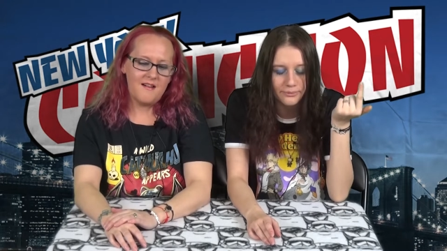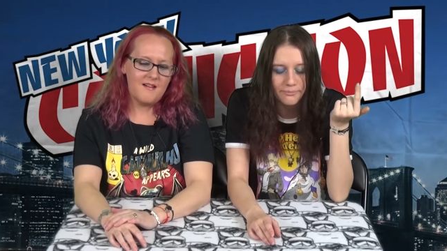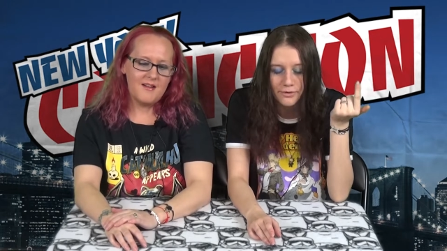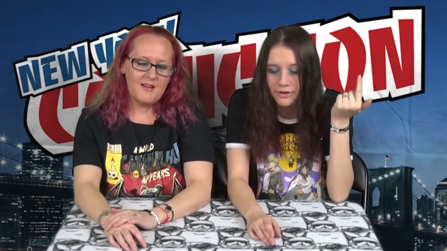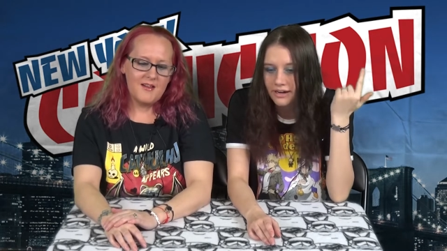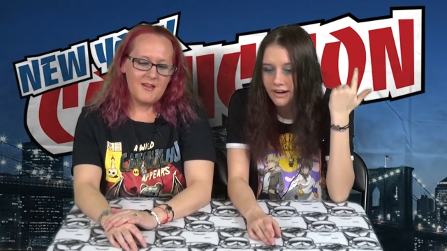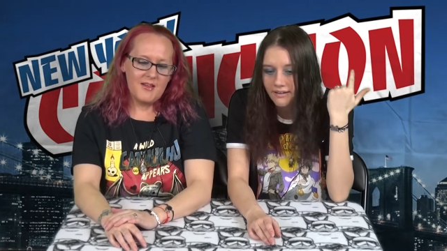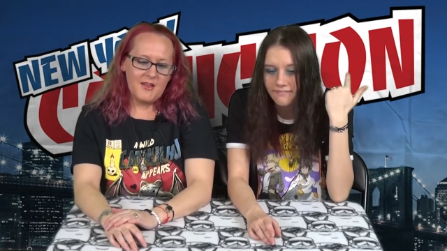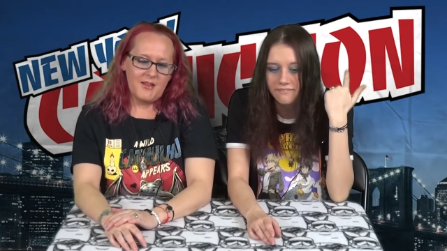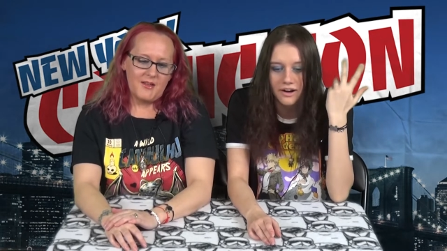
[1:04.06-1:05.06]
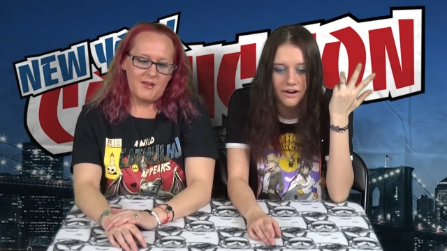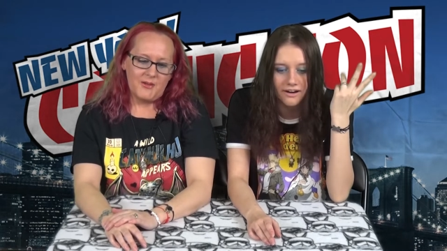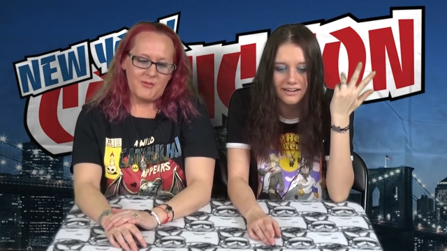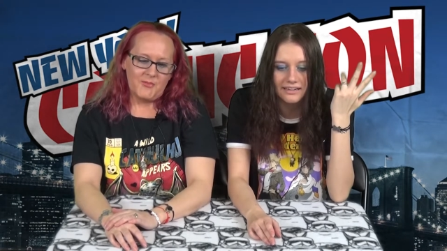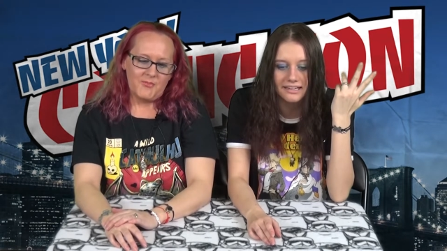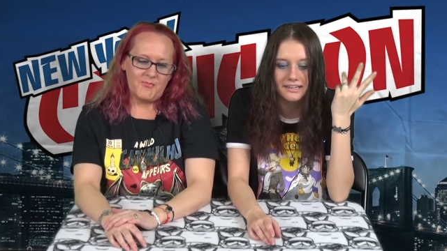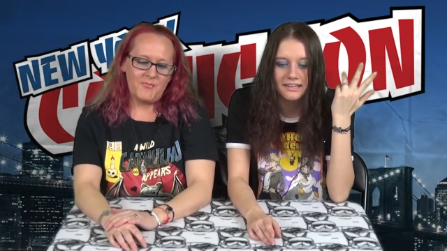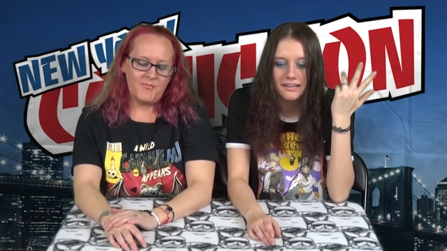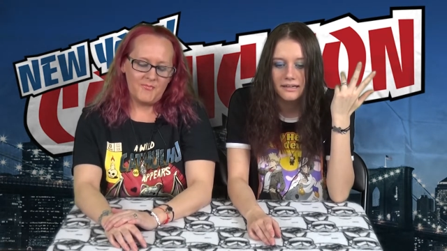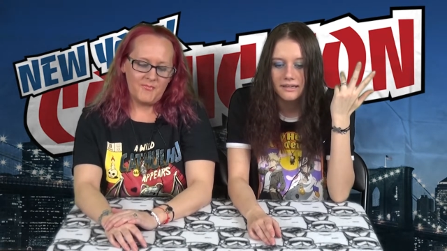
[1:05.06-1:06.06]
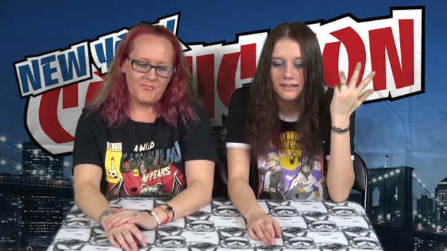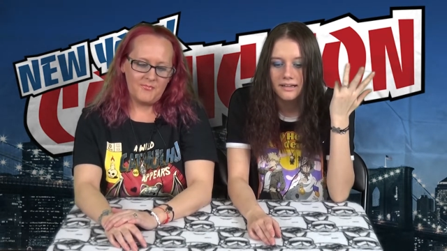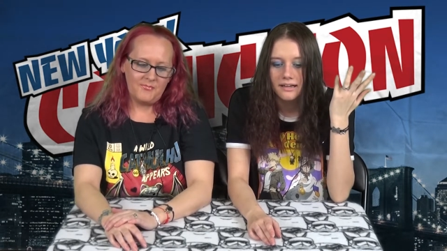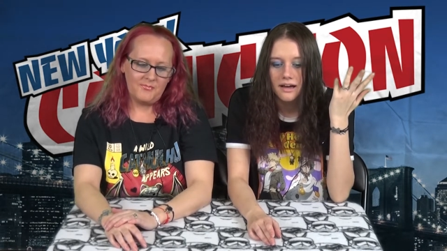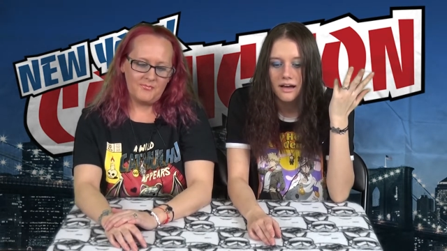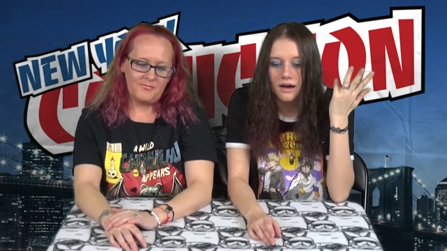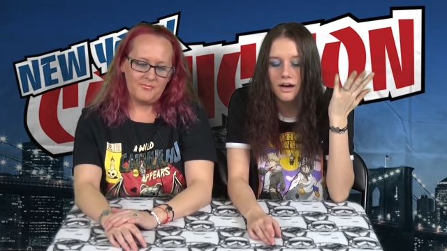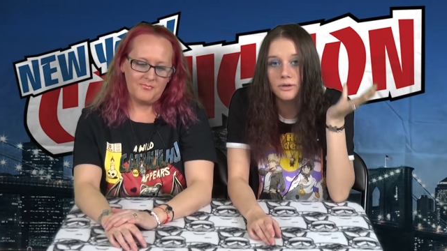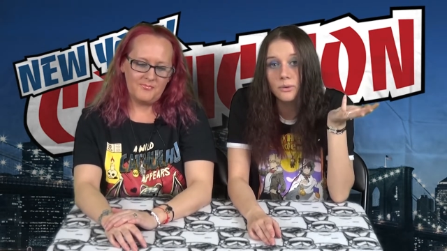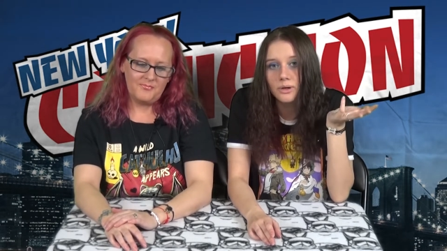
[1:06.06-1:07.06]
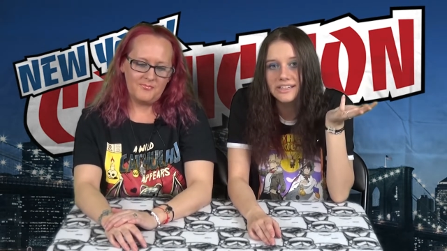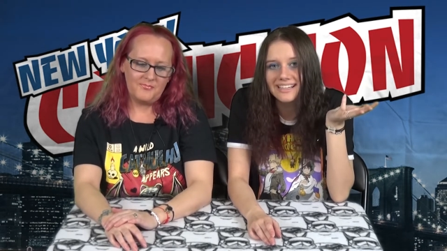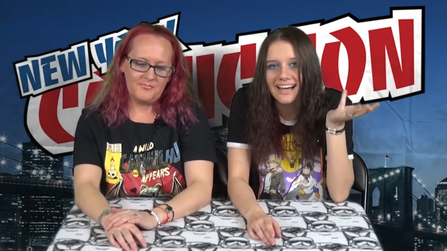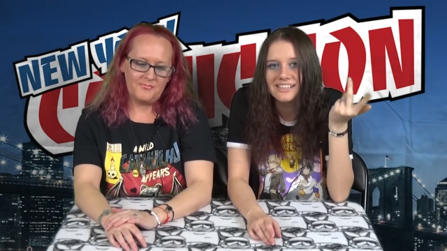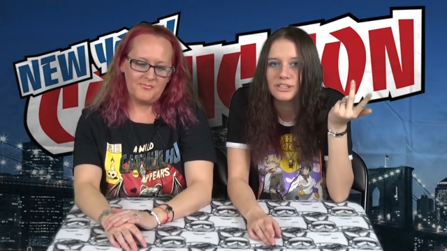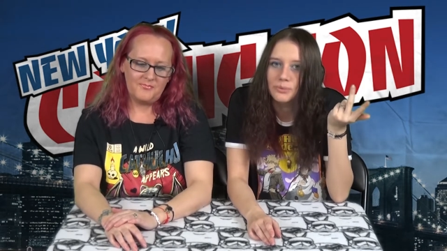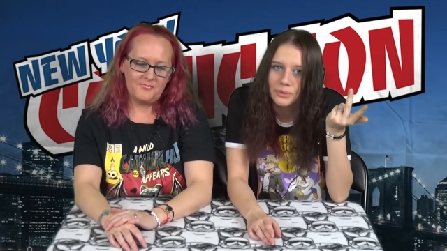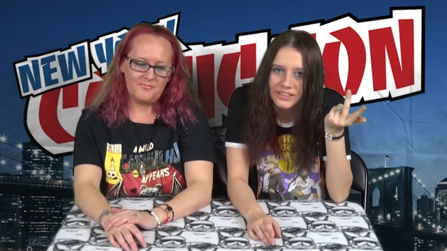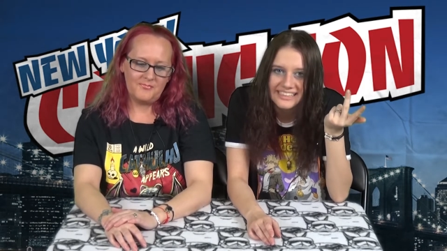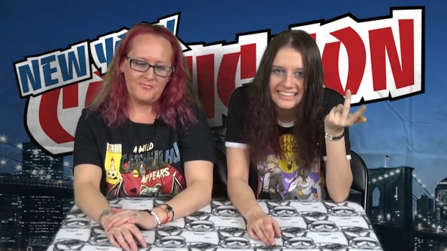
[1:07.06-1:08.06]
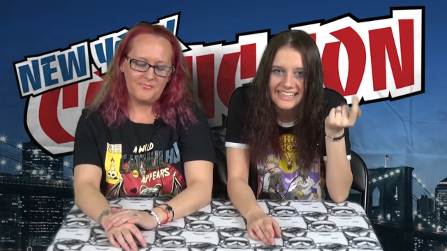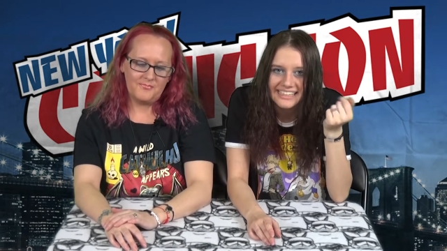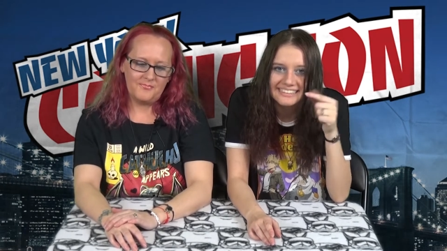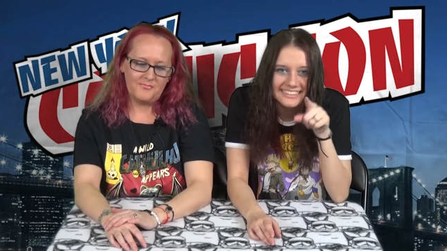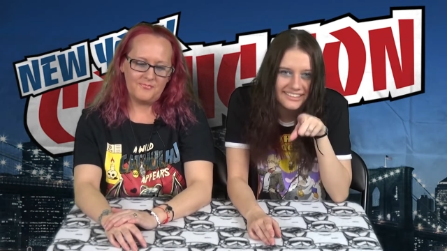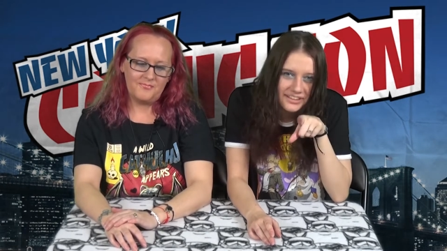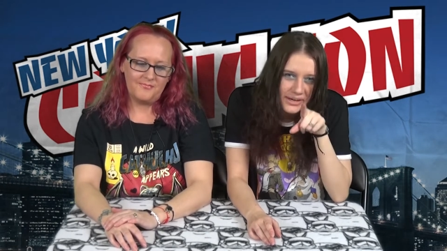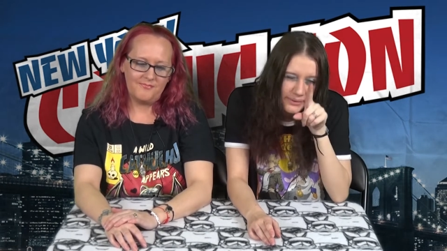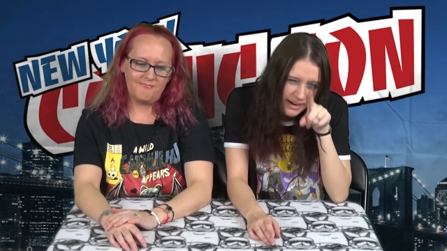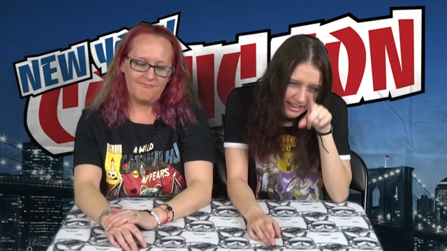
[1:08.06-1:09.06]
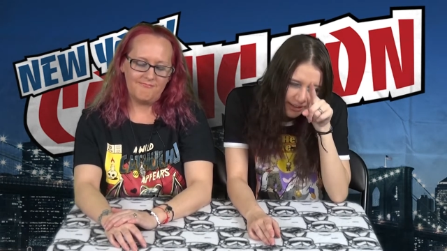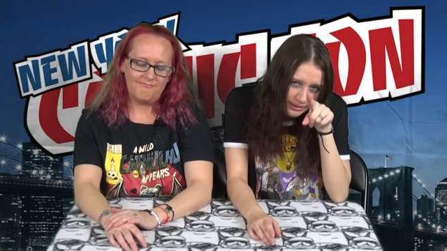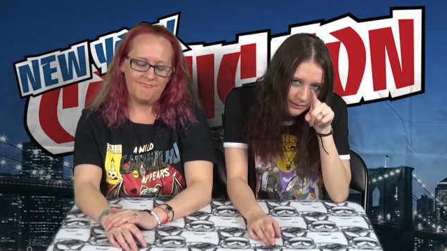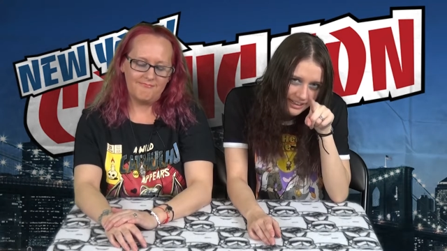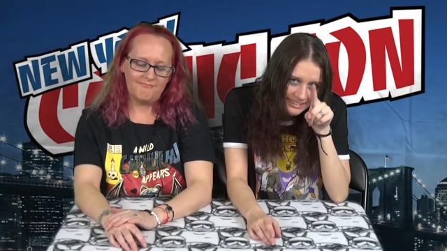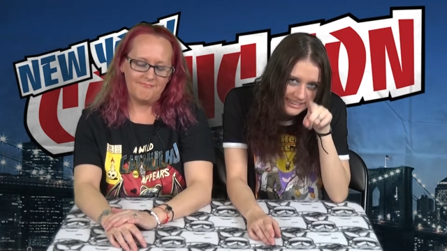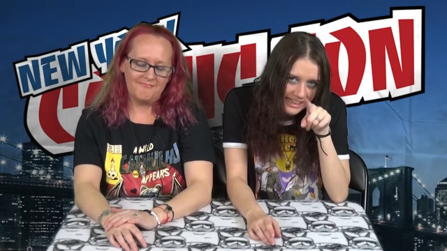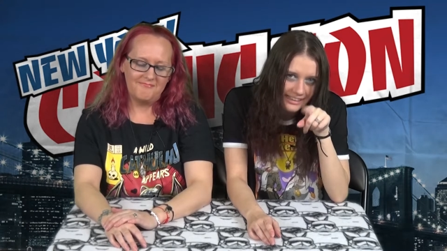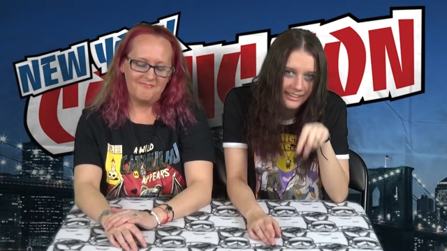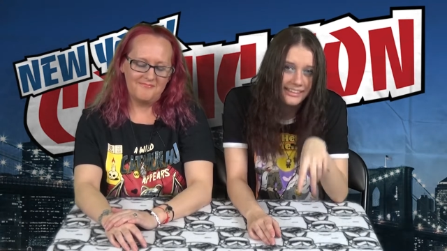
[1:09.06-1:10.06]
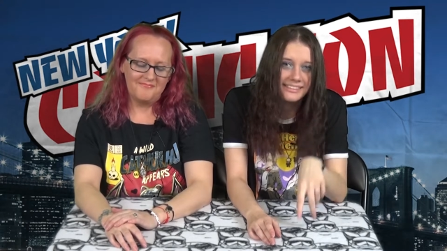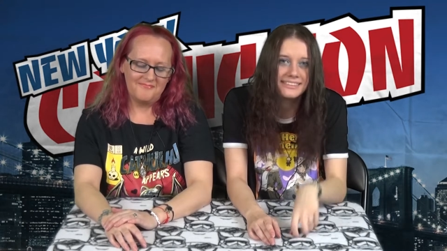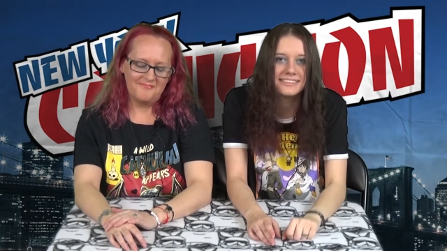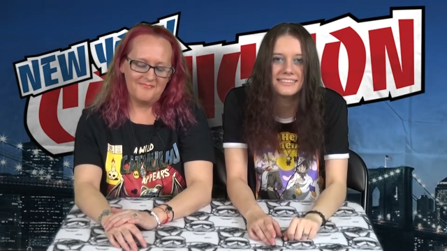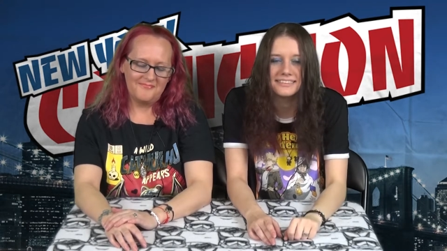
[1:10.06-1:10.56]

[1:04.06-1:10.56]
Speaker 1: more of our unorganized quirkiness. You know, I know you guys like us.